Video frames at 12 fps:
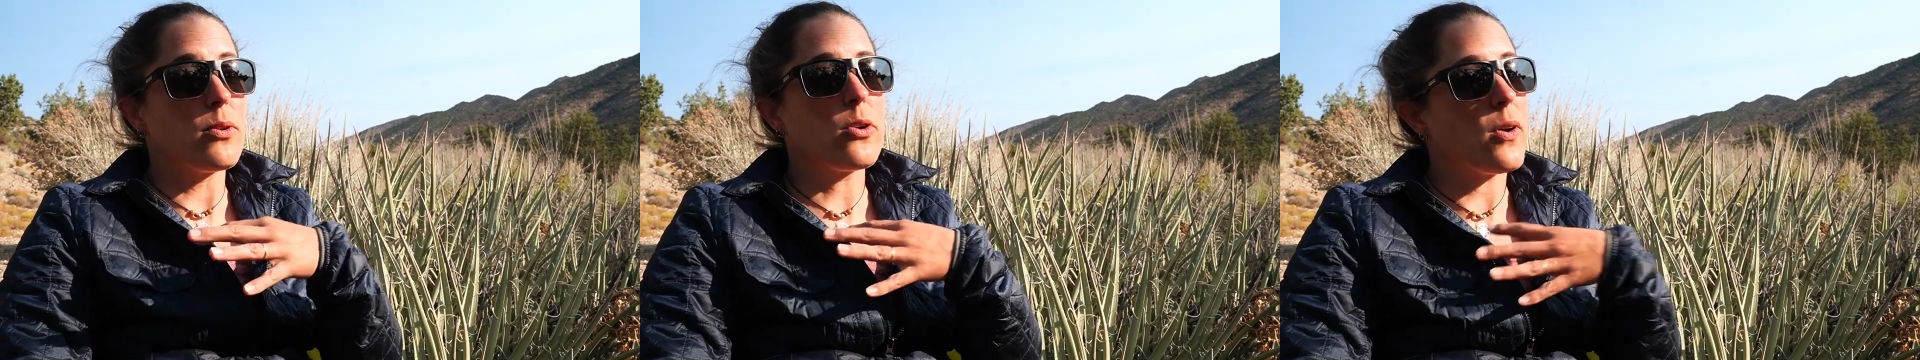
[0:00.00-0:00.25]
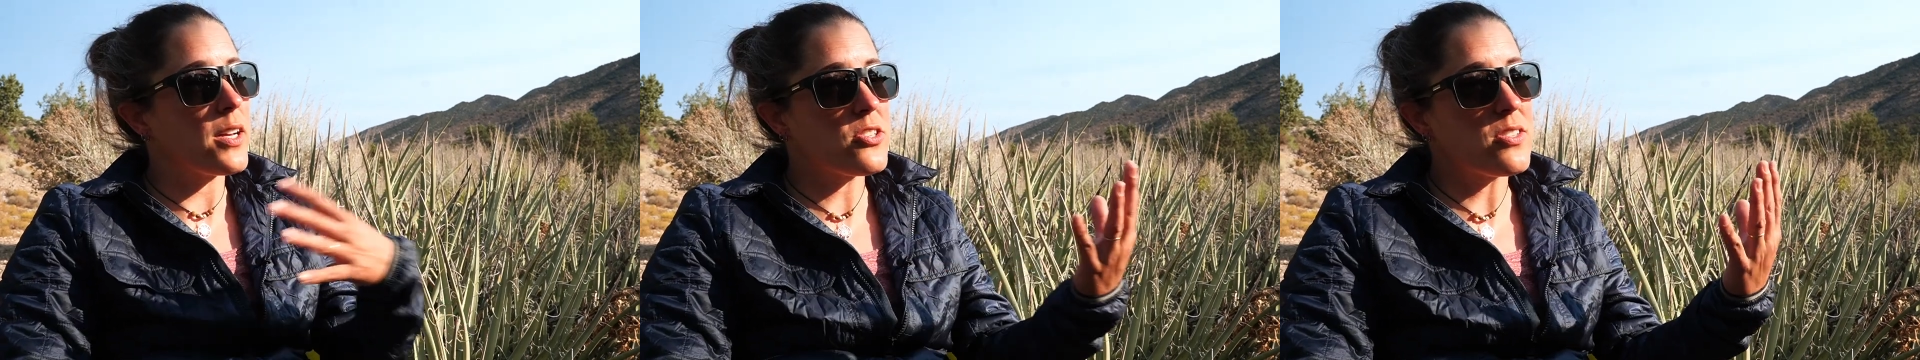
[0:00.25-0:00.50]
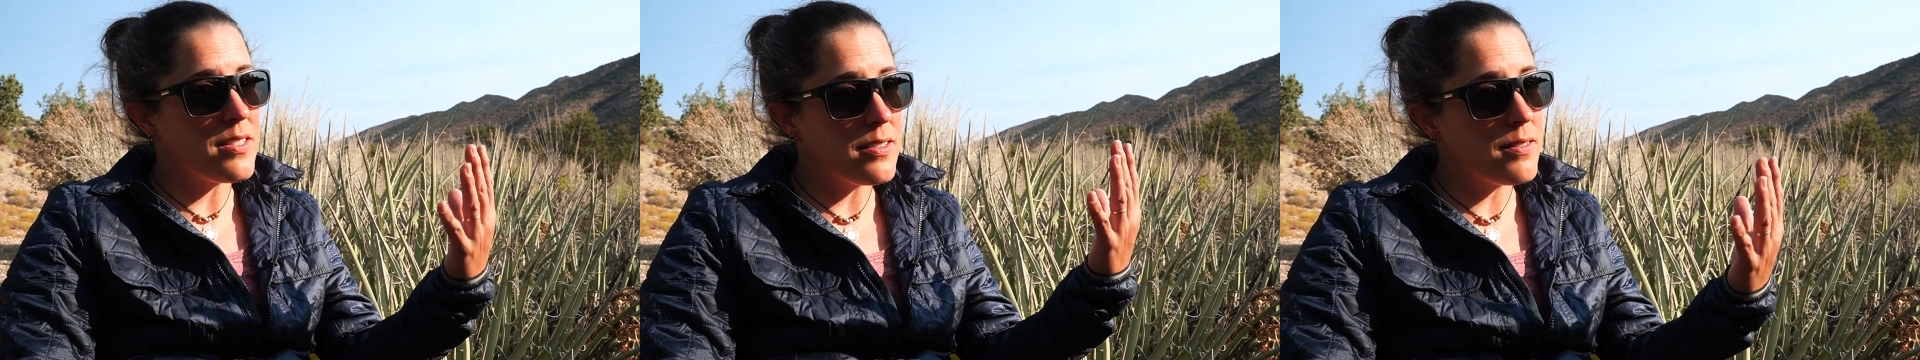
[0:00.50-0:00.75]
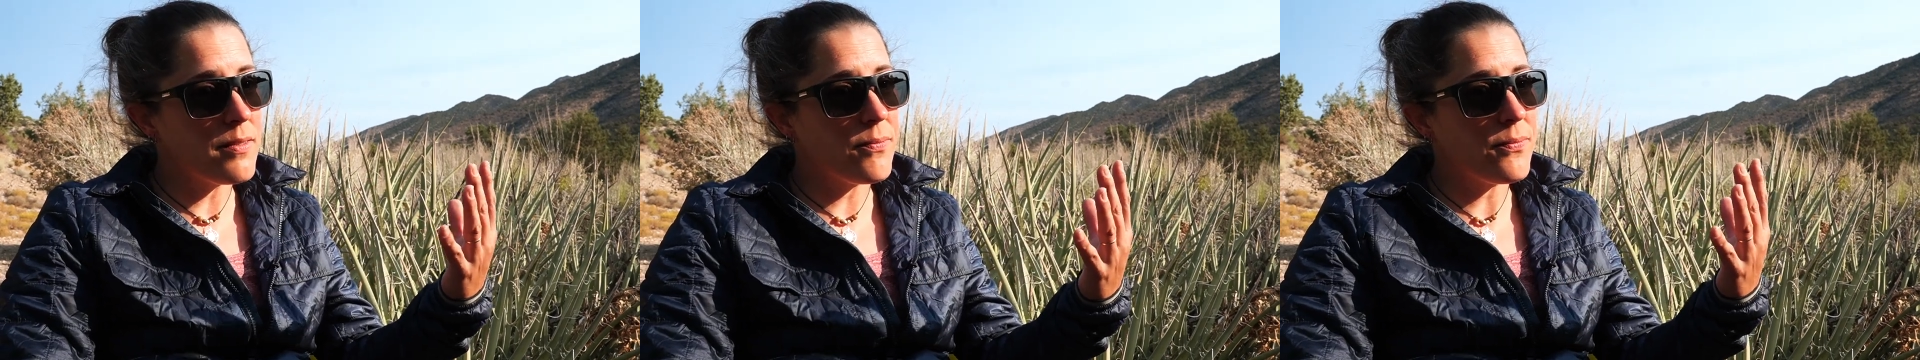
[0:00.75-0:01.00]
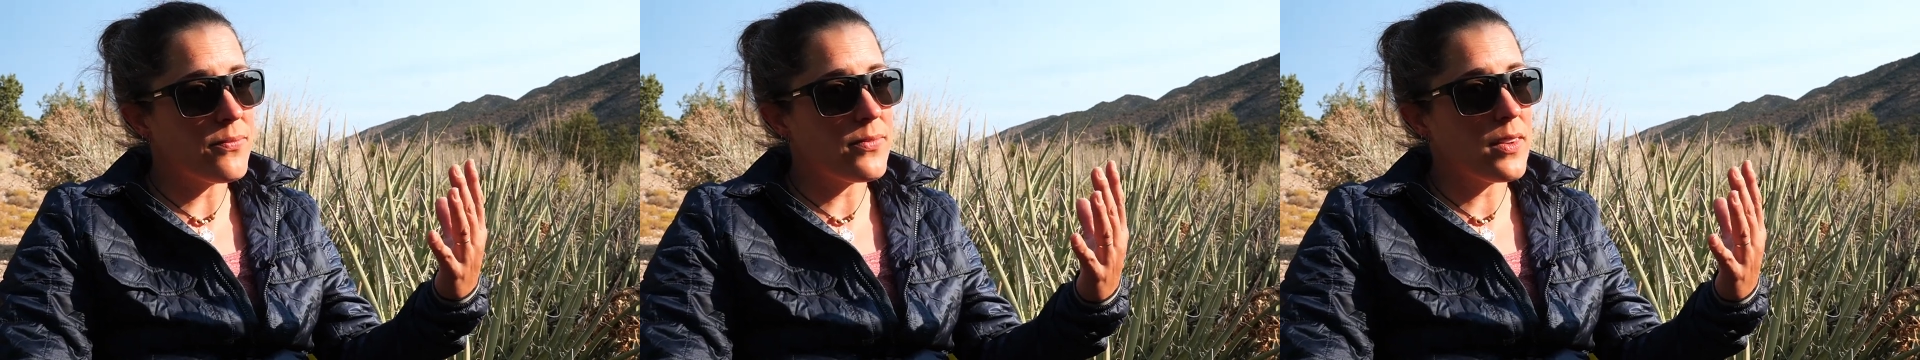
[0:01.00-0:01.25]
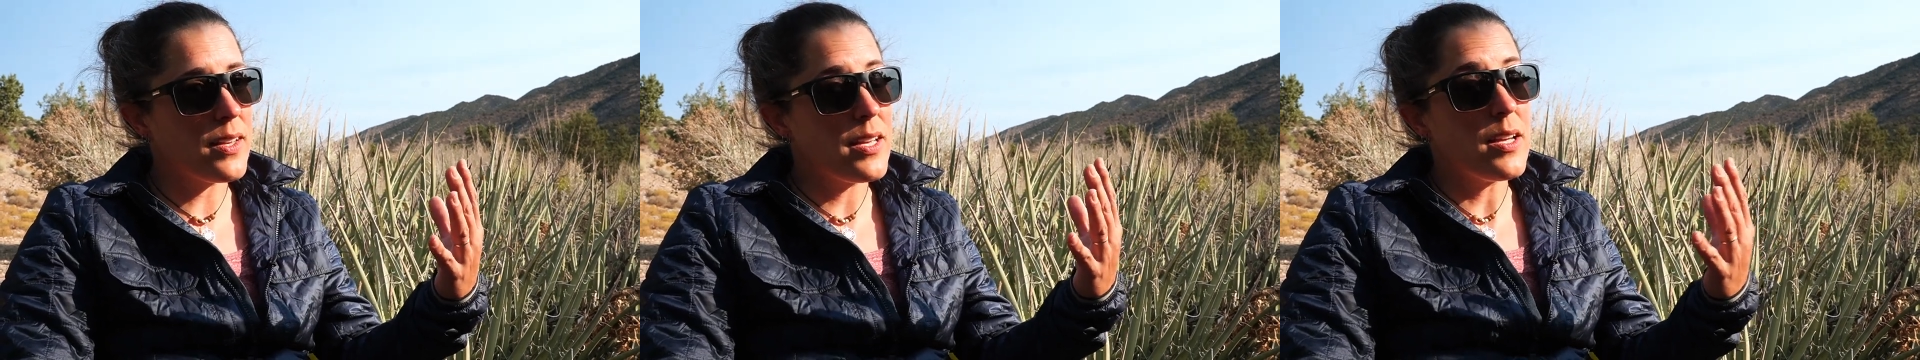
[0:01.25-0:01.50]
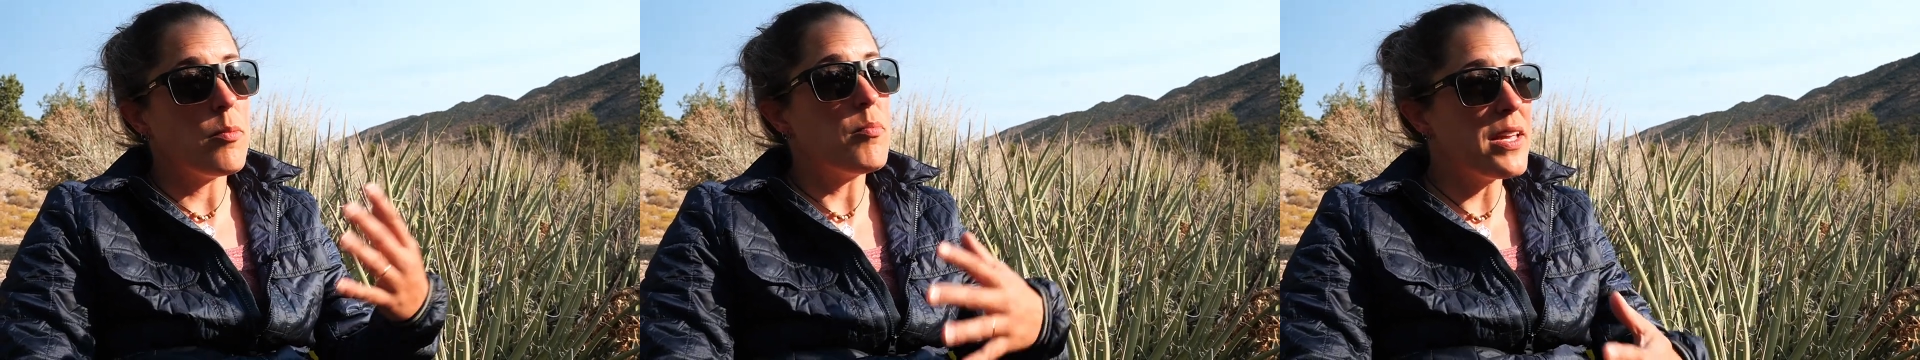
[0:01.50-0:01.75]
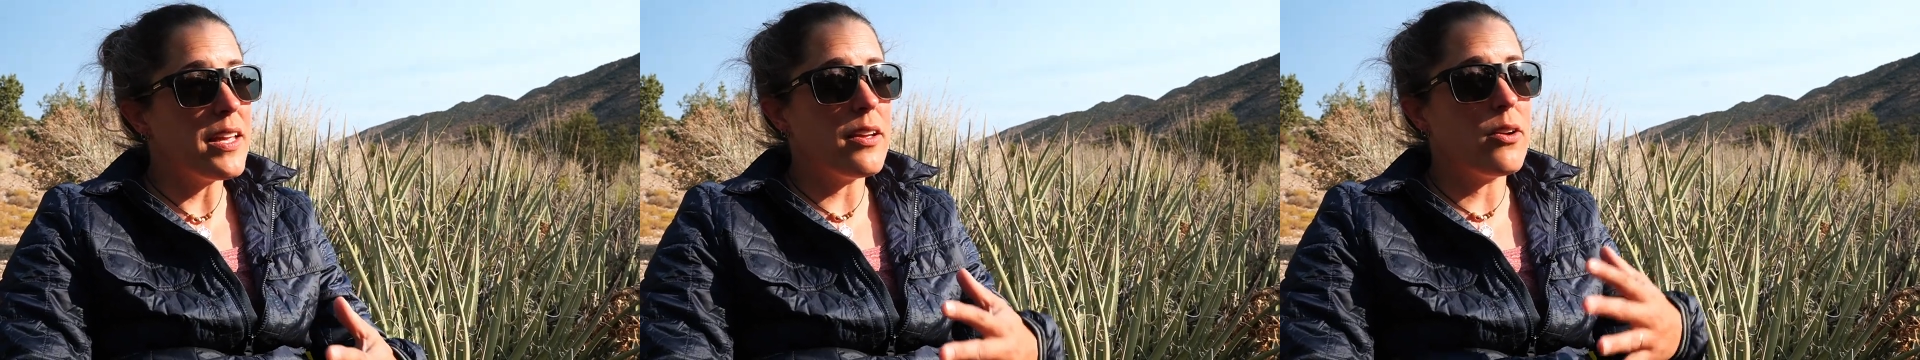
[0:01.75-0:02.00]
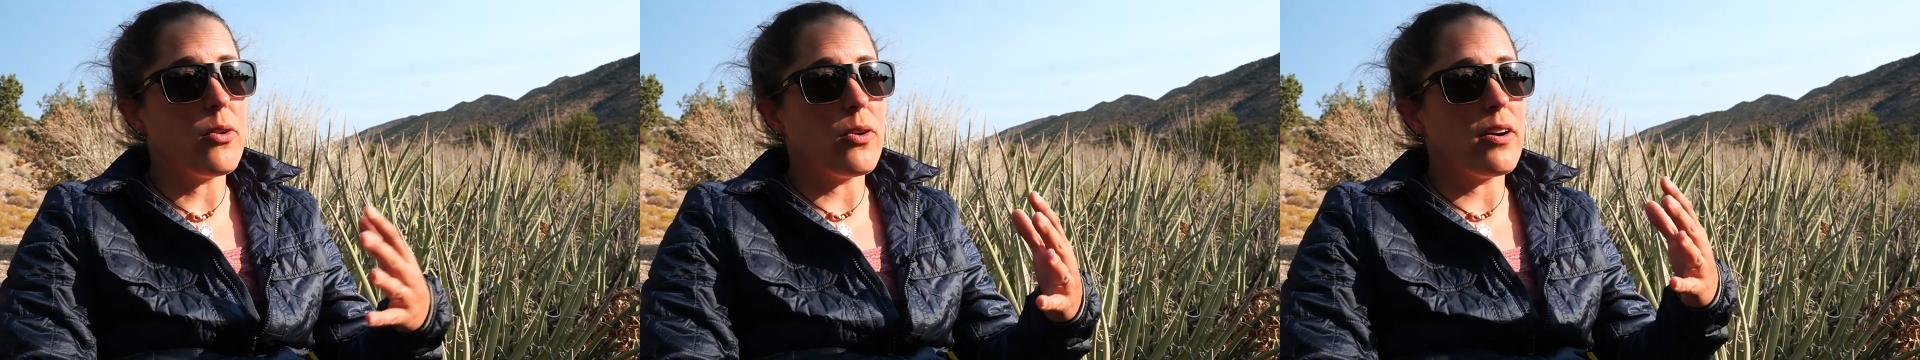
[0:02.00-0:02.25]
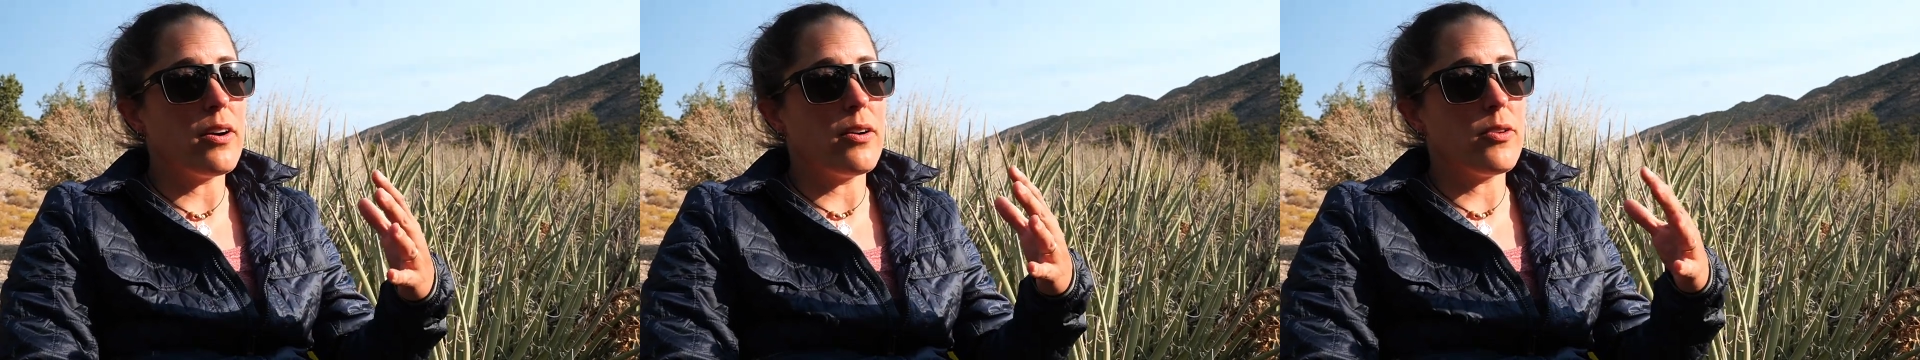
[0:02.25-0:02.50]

question me or